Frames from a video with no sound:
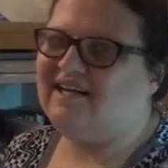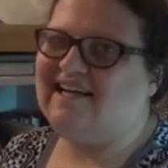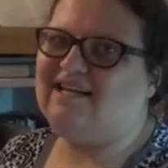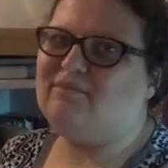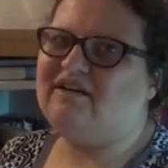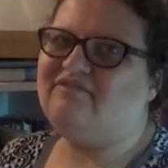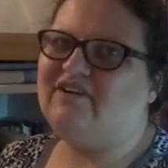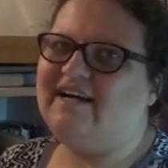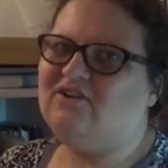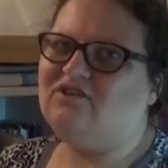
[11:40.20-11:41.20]
And my
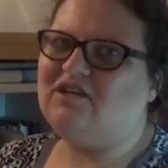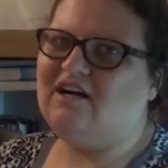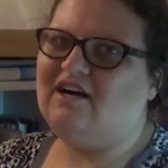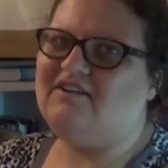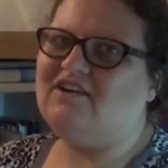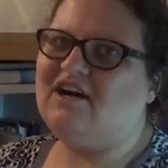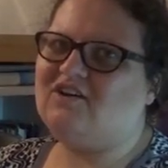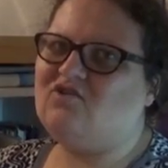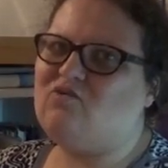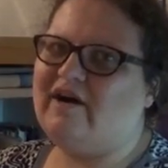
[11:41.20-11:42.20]
final uh,
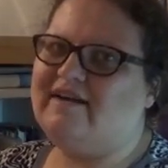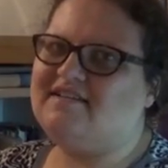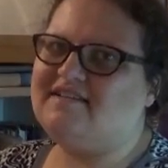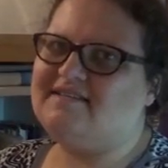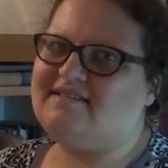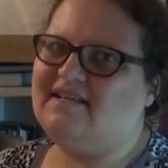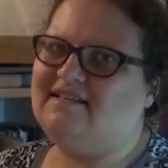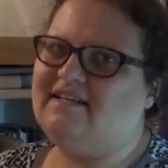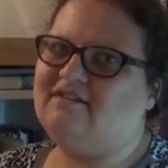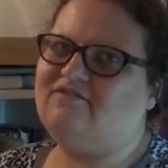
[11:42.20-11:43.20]
not quite is
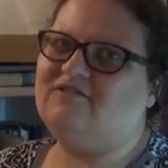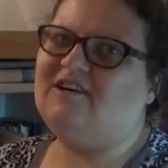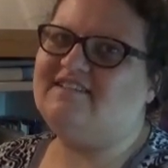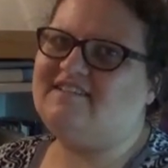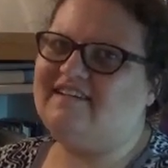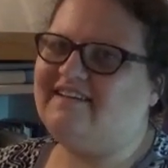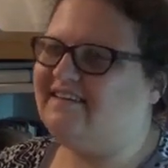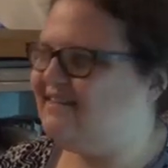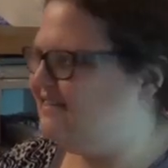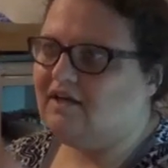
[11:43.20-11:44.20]
Elena Ferrante.
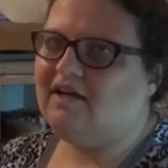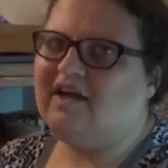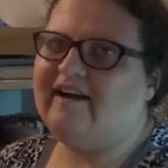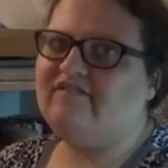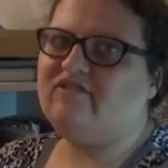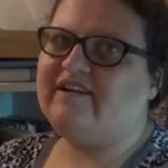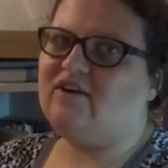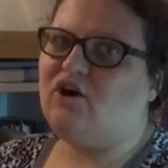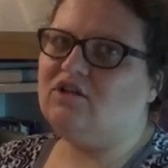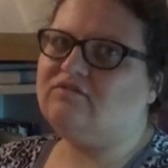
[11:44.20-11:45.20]
I've read
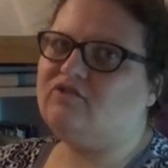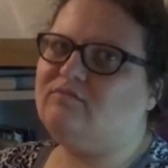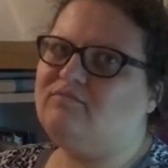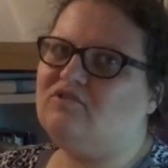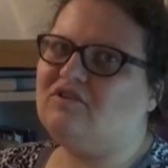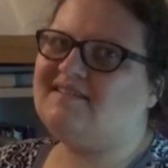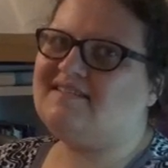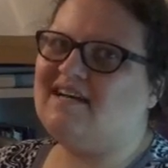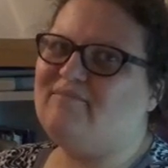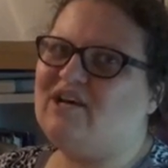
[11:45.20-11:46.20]
all of her
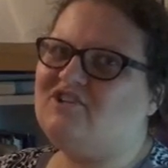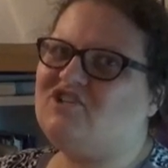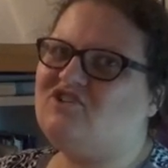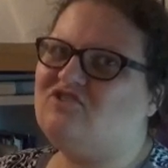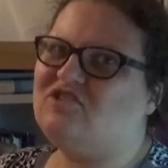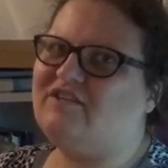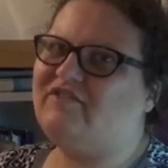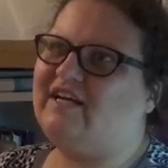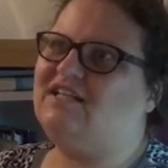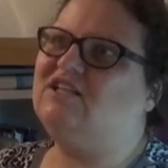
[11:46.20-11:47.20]
books. I'm not sure
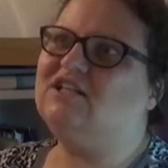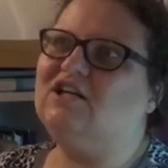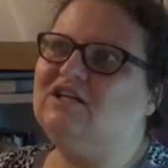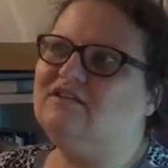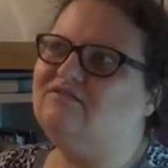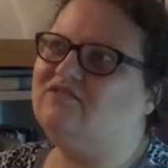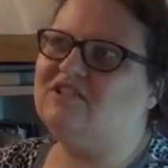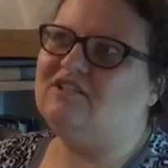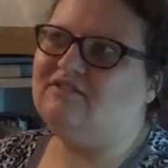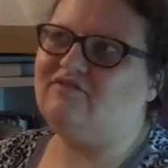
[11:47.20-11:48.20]
if I'd love,
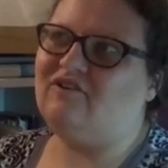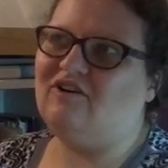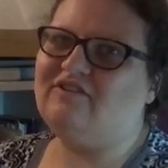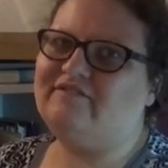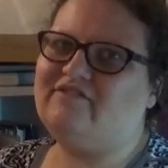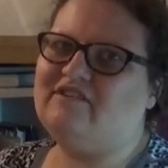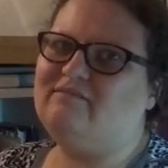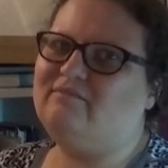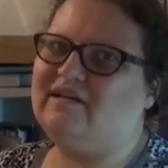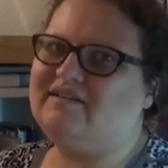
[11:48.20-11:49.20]
love all of
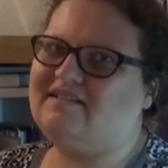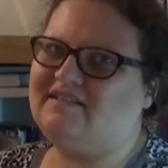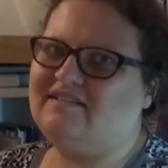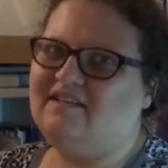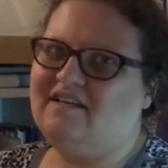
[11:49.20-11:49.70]
them, but uh,